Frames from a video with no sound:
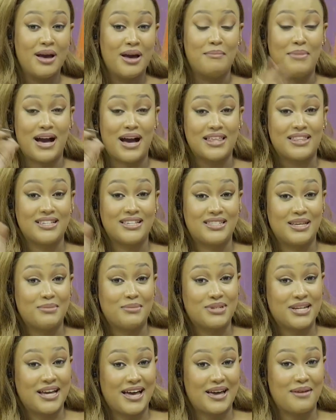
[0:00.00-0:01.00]
But at the same
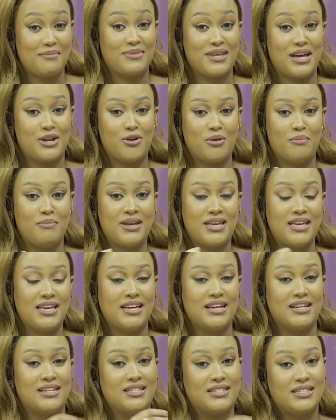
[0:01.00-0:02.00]
time, they're not making
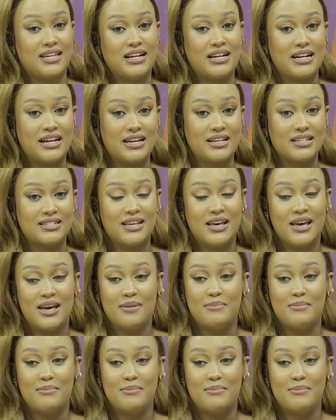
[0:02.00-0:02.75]
it serious